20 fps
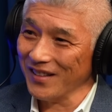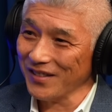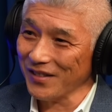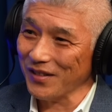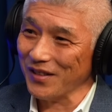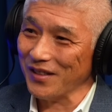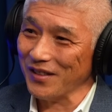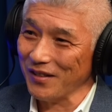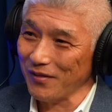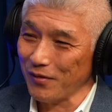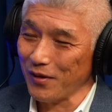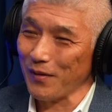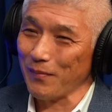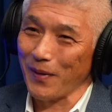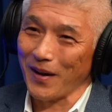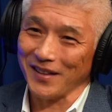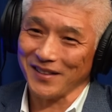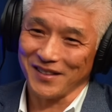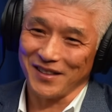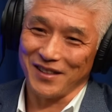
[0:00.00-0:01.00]
So we're
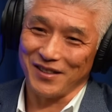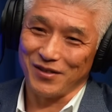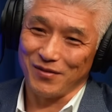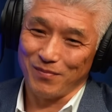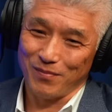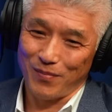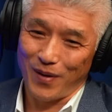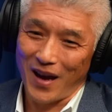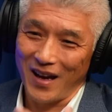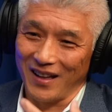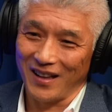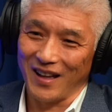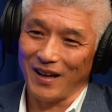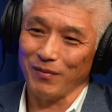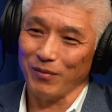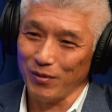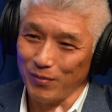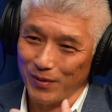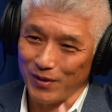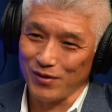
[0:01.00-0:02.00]
basically paying them